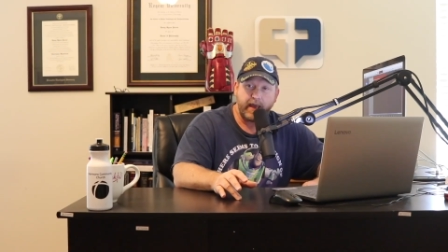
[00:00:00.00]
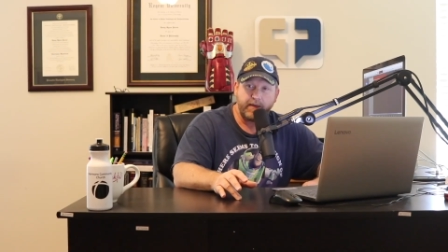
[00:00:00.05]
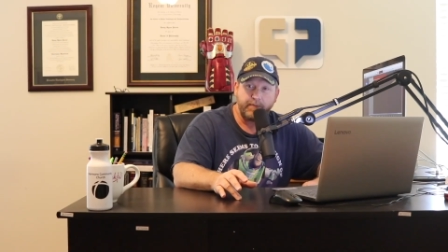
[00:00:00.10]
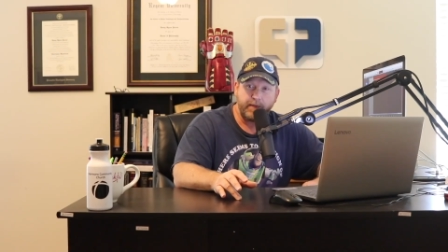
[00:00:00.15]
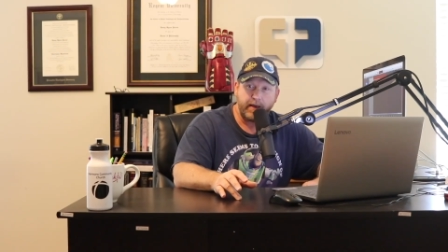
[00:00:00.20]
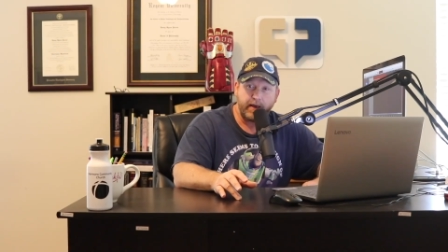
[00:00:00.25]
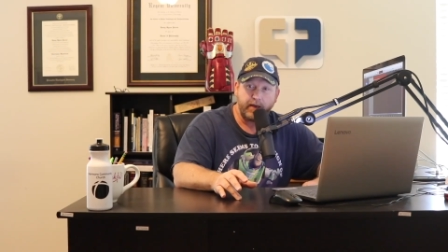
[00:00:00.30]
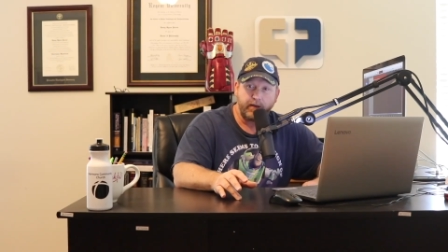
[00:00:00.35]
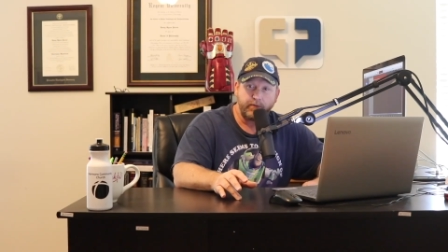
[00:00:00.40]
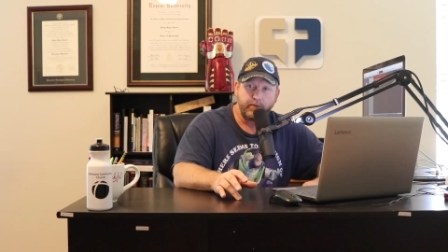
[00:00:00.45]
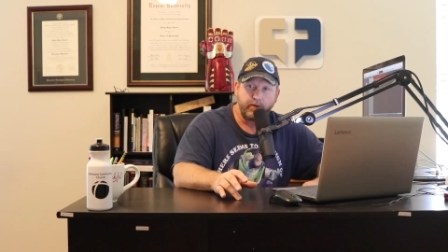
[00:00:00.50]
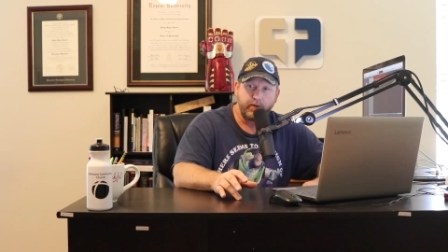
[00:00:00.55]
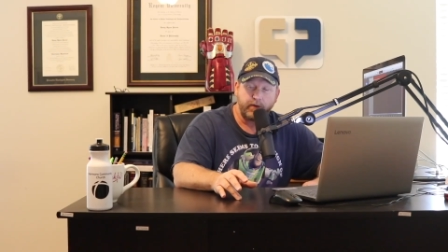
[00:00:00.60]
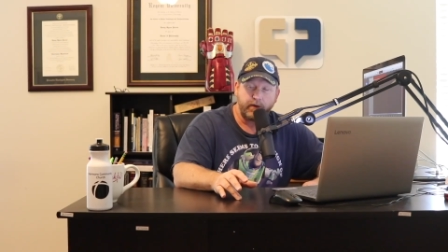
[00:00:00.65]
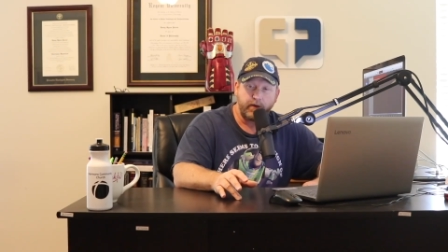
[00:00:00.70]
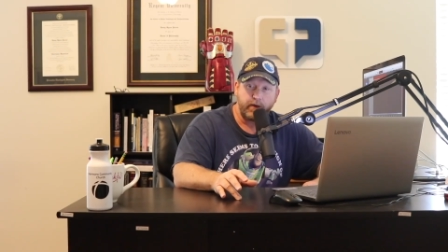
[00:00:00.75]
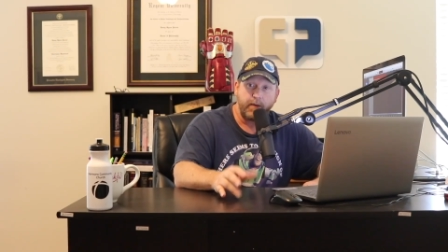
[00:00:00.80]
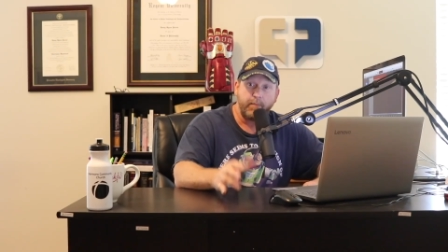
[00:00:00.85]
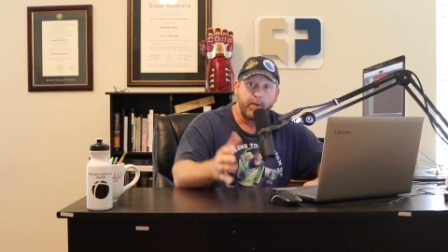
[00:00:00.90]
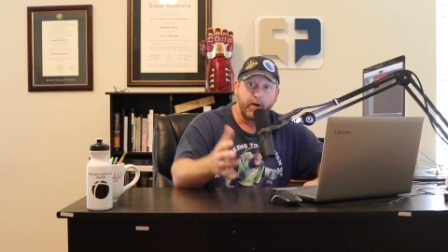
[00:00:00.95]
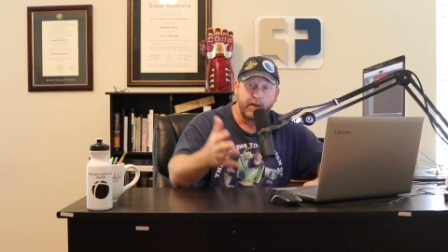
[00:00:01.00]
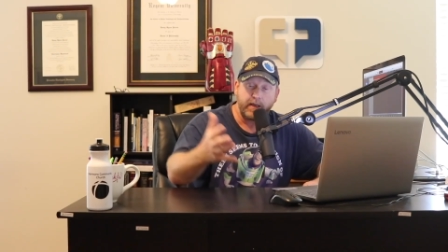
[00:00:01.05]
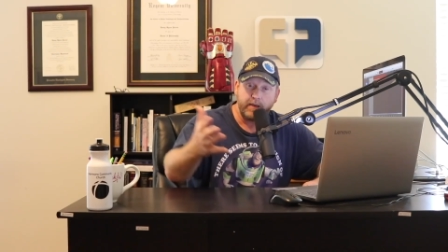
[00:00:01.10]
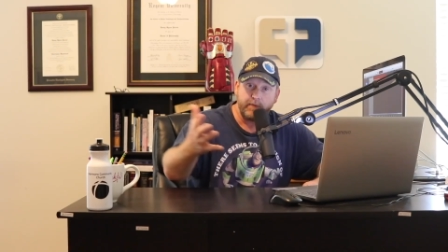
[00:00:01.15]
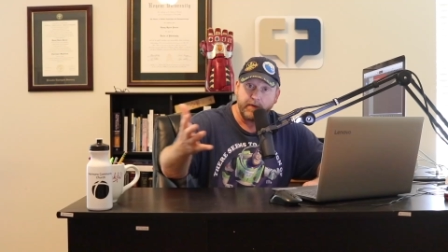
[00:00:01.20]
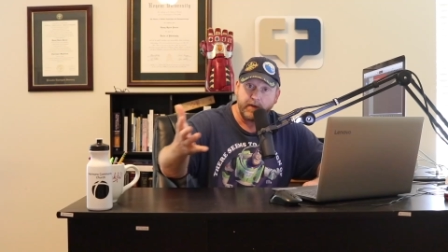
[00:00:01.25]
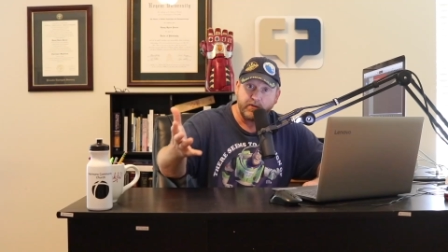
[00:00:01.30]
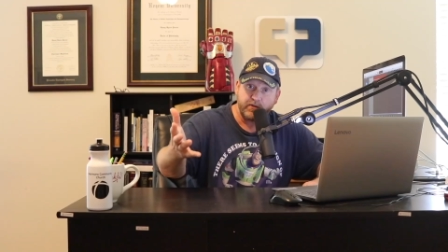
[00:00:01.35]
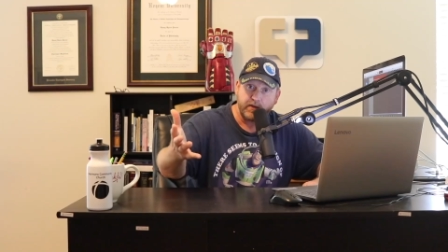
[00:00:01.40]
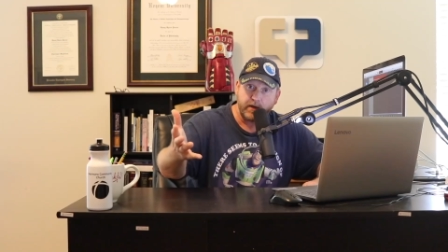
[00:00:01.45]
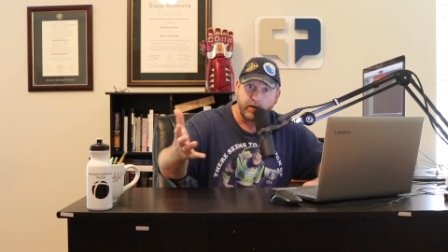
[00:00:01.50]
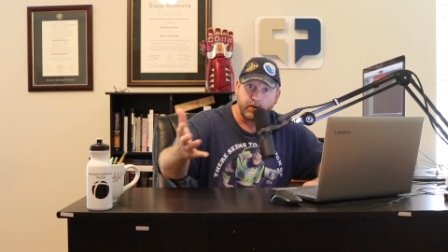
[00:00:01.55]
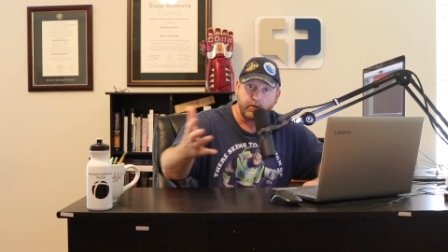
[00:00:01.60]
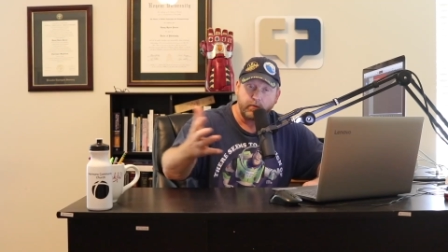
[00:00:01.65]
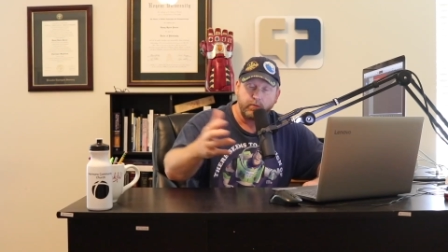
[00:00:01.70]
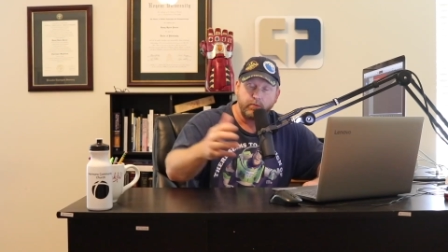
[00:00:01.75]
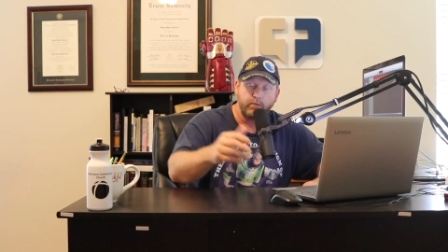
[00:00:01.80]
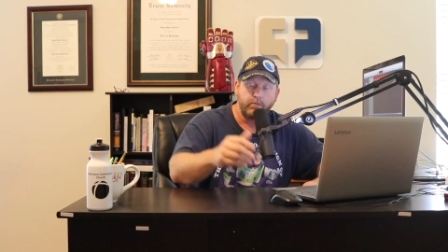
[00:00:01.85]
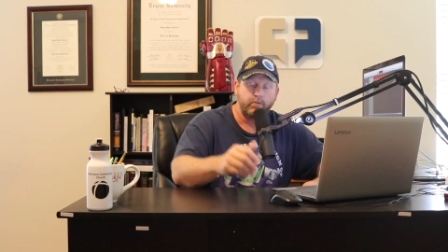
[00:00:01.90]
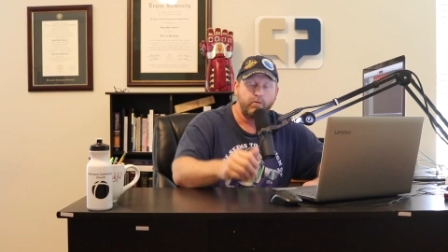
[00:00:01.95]
that came out uh, among
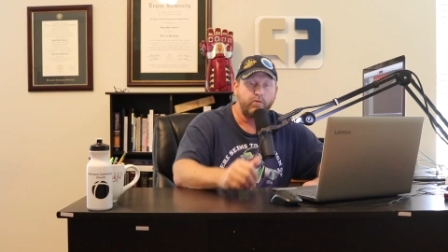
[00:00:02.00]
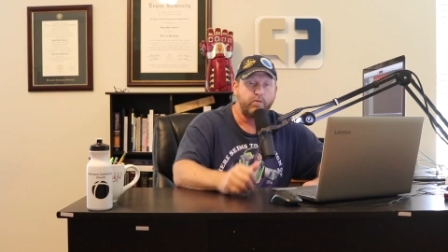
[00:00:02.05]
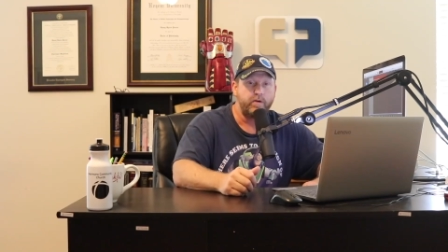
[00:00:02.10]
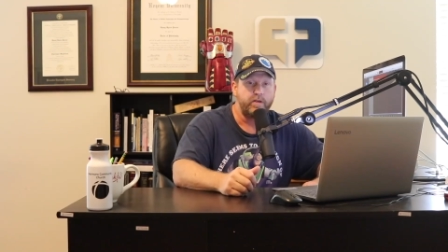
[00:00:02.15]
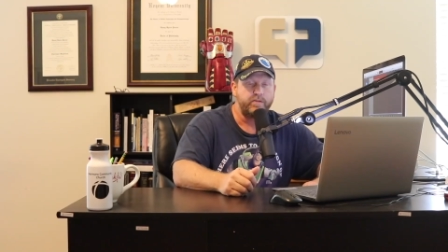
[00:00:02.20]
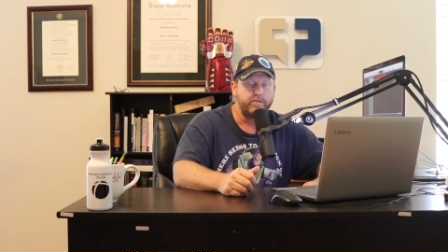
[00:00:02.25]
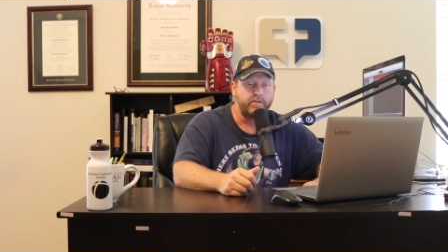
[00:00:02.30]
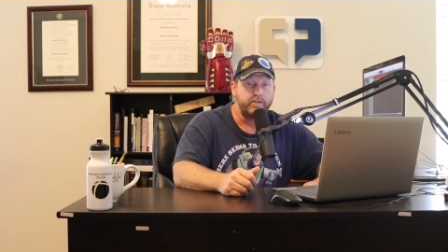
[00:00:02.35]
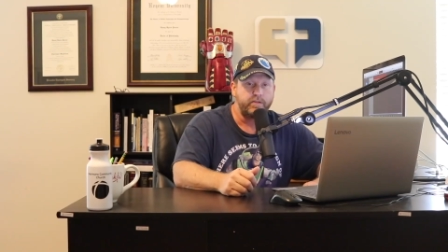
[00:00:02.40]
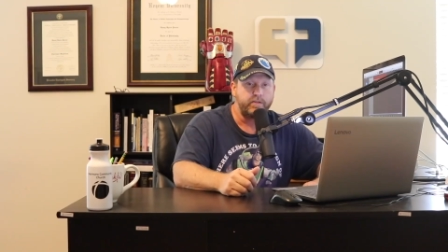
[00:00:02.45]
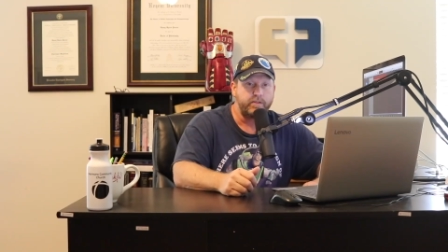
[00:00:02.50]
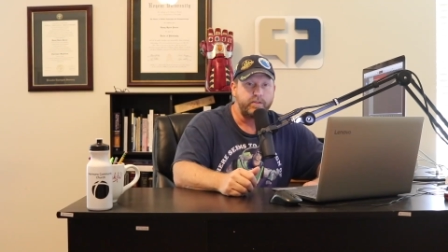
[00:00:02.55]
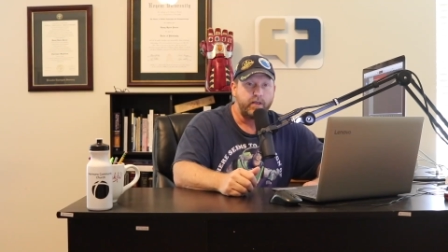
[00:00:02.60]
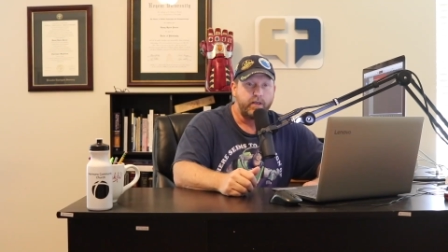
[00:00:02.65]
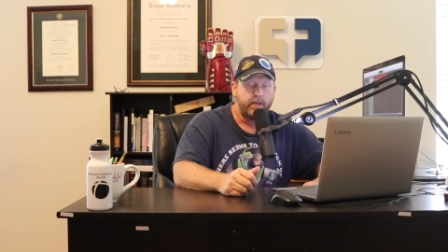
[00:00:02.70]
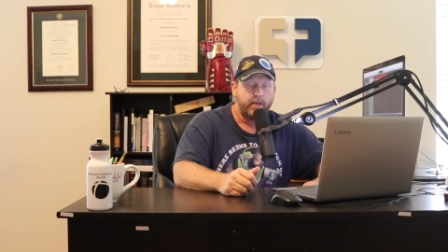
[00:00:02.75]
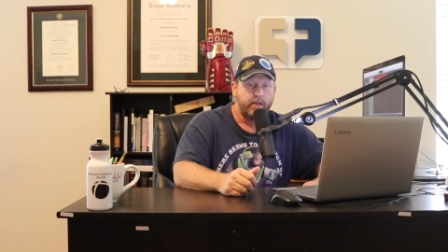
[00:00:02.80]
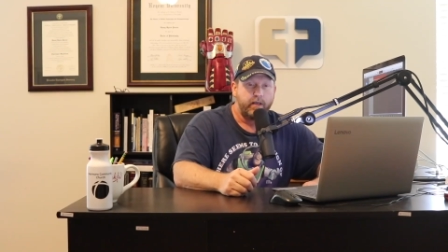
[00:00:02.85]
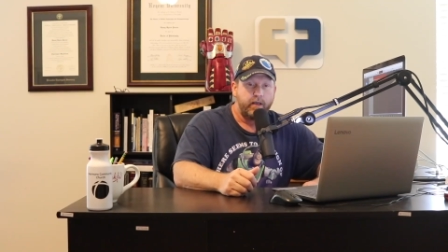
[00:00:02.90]
evangelical Christians